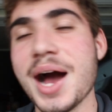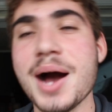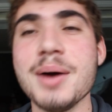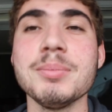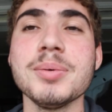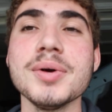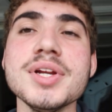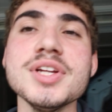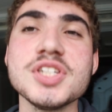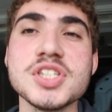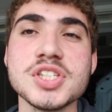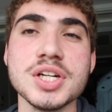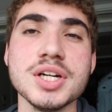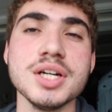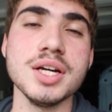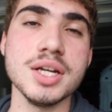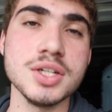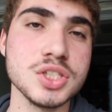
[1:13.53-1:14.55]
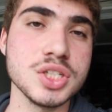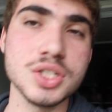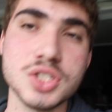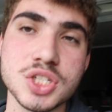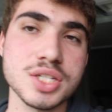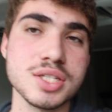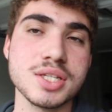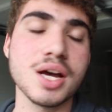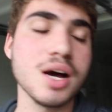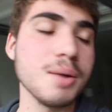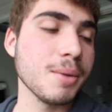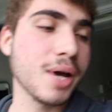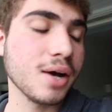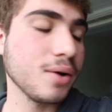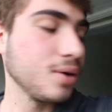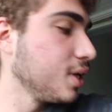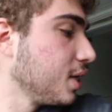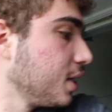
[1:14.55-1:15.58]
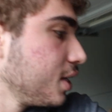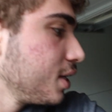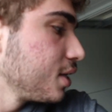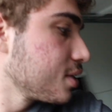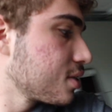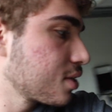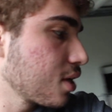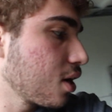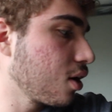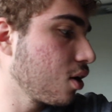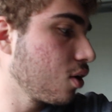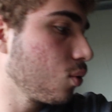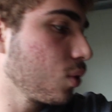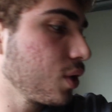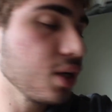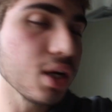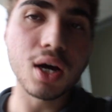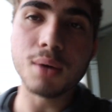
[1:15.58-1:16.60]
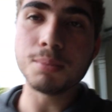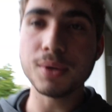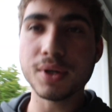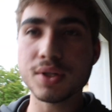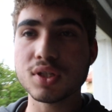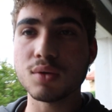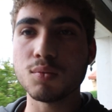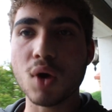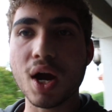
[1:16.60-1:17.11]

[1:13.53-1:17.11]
I'm pretty sure it should just come out. So we're gonna unplug some